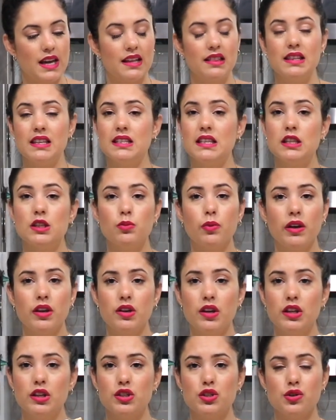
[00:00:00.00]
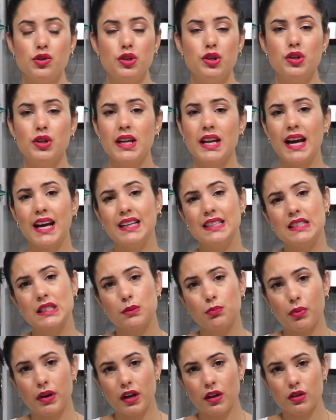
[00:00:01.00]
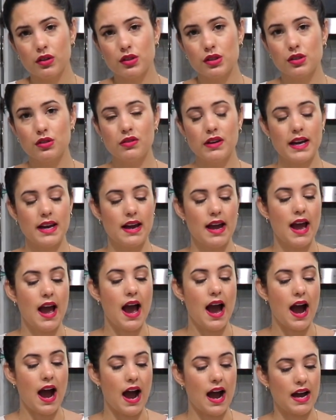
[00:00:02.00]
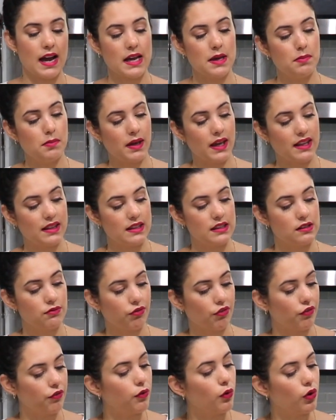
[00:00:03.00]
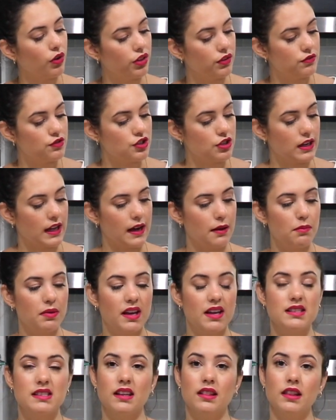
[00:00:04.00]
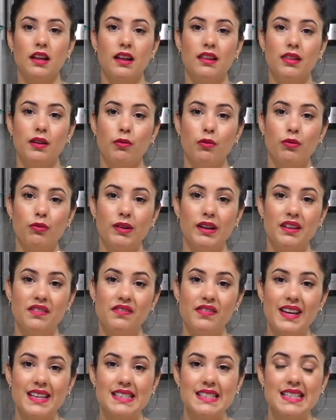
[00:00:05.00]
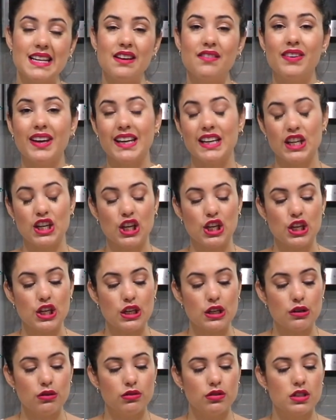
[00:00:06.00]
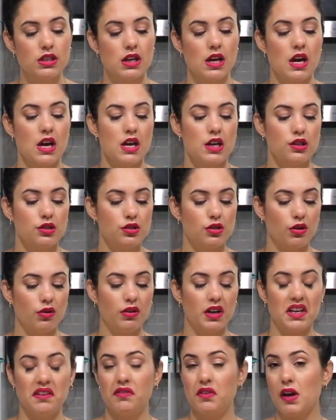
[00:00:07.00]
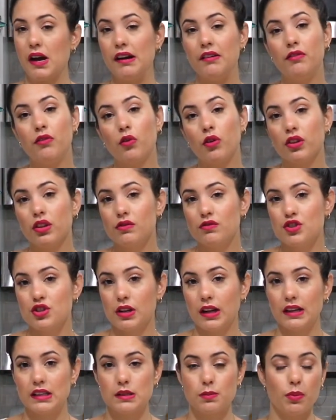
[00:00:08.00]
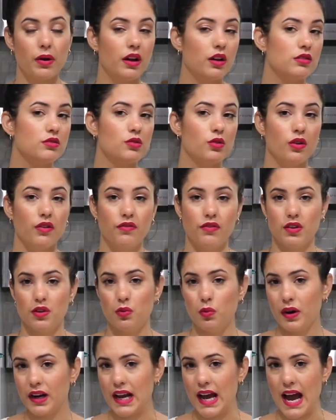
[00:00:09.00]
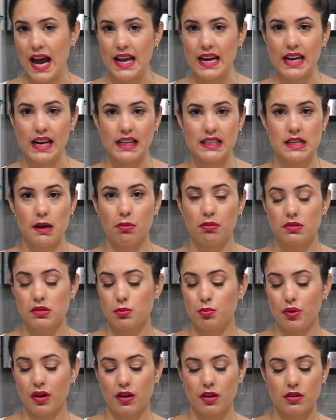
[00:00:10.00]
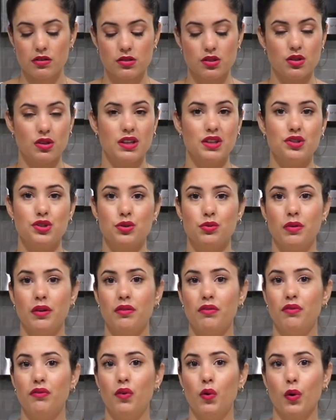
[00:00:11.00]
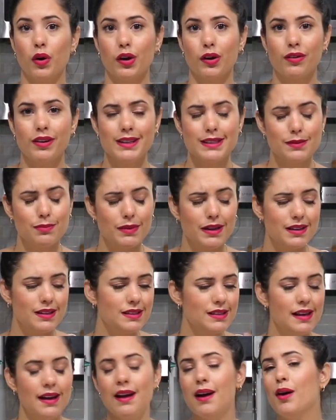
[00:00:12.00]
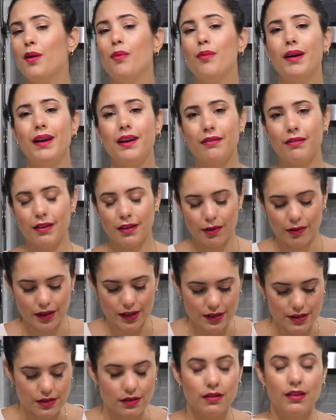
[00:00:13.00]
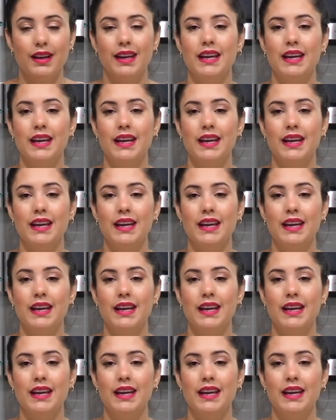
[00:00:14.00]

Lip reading: And this is what you can do. You can add sprinkles to it. I made this for 4th of July because I thought they were really festive and cute. So if you have 4th of July sprinkles, or if you want to add any type of sprinkles, you can do it for Christmas, whatever you want to do.